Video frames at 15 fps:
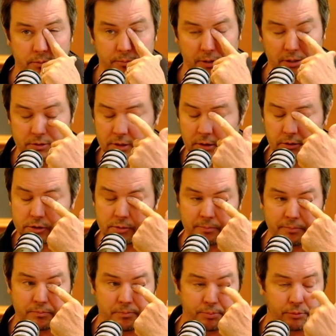Yeah. Because there are
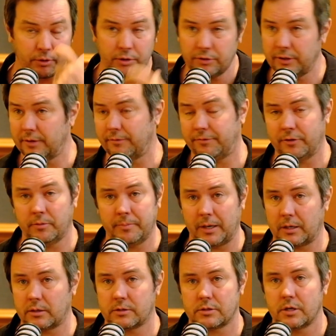some brilliant
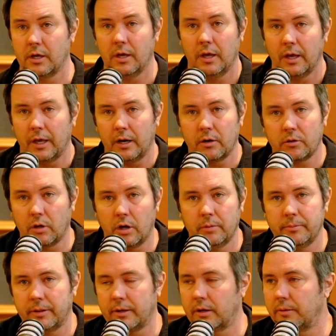filmmakers in
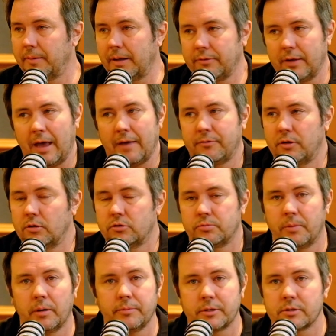Oklahoma that are about to have
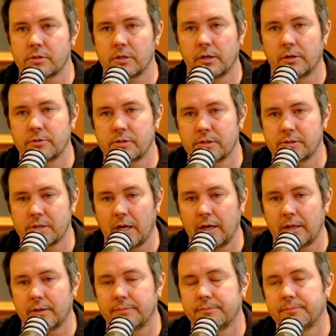huge moments. You know, it's
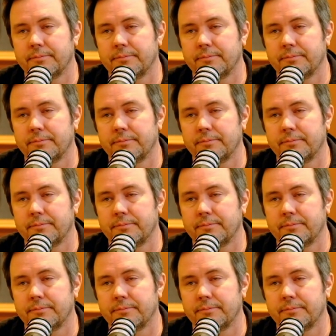exciting.